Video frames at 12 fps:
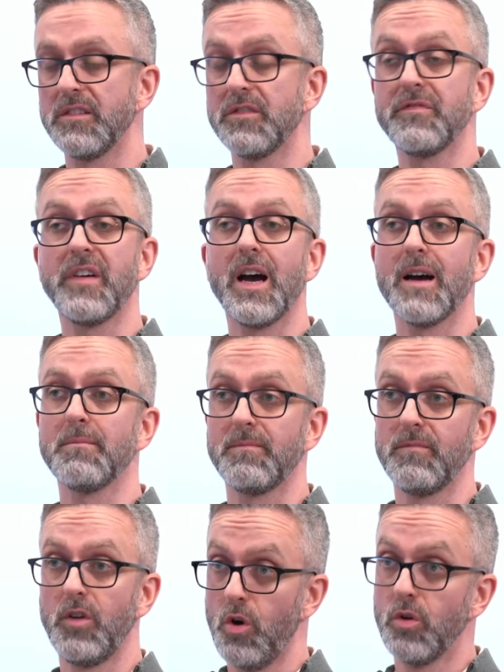far
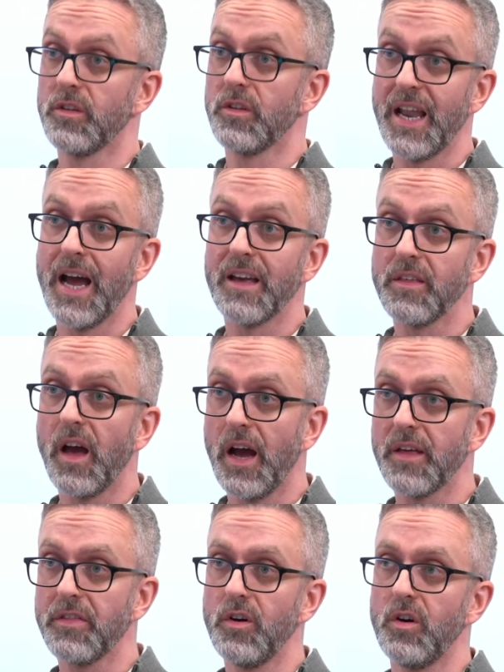longer than
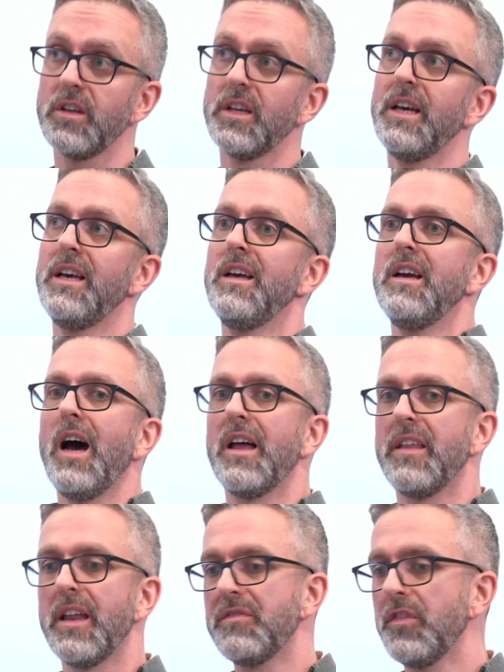I thought.
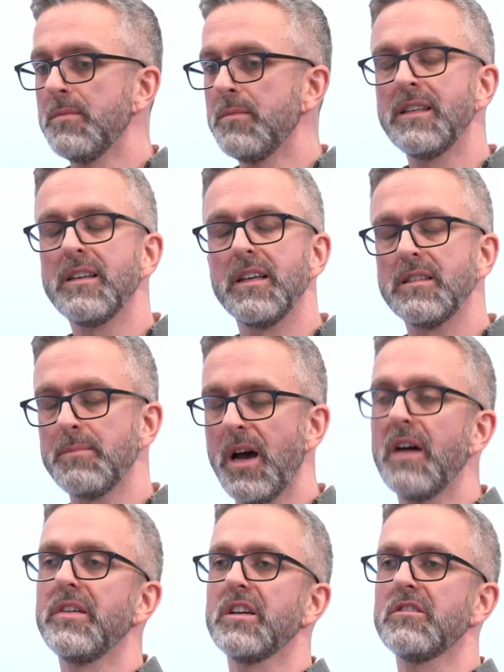And then fundamentally, it's
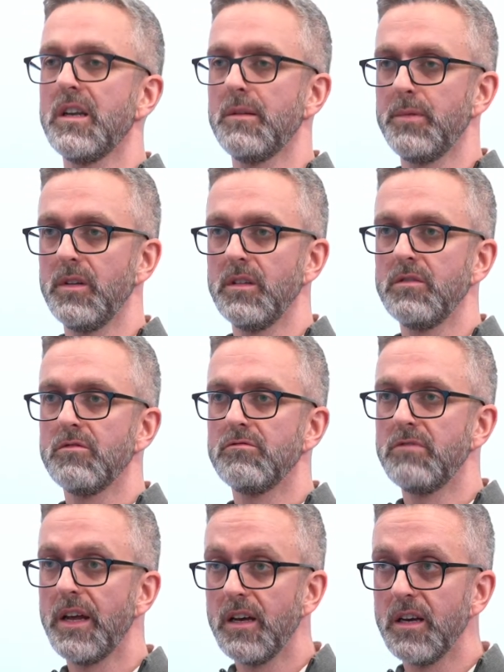about having a credible
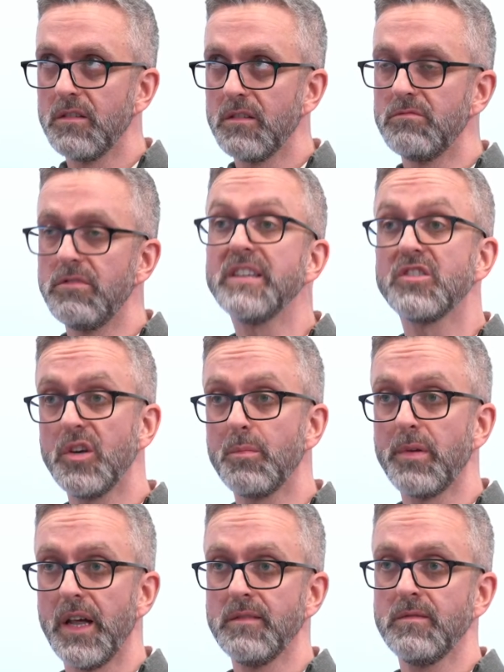rescue
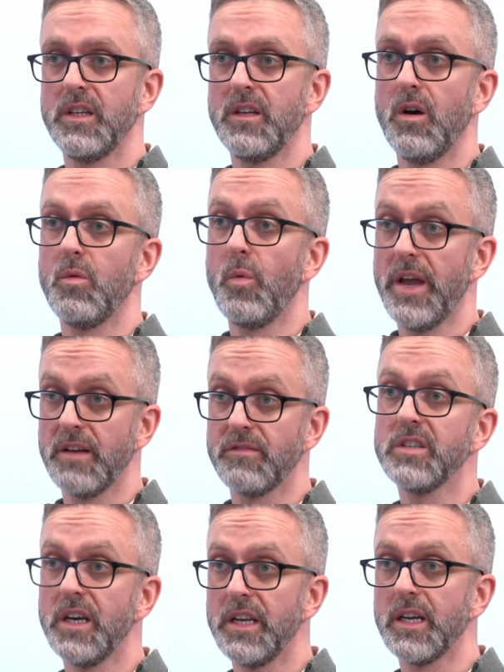plan. A way of
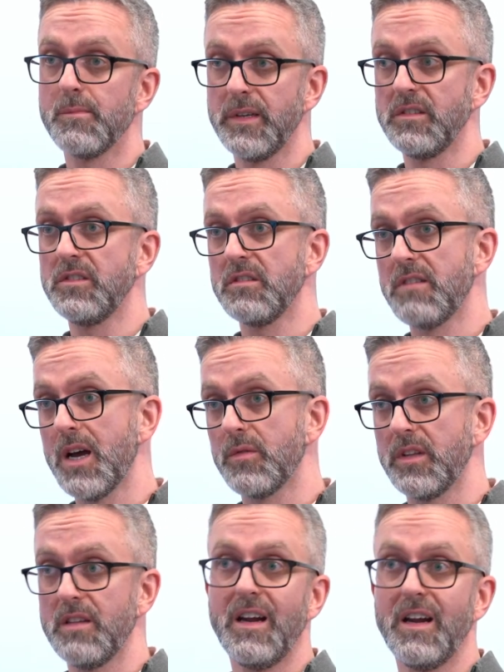turning a business
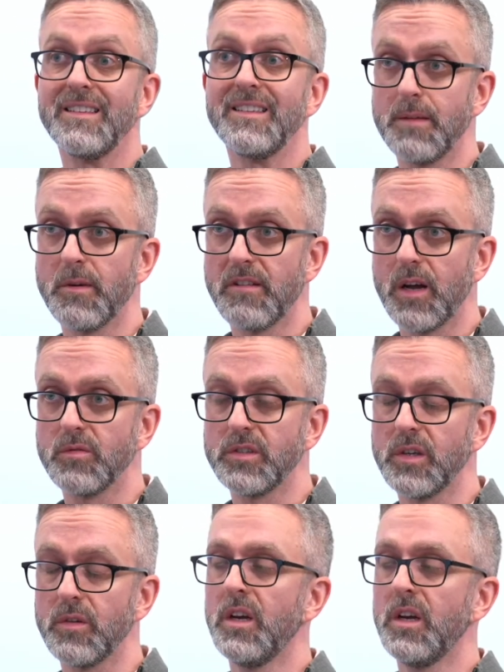around and the right team around you.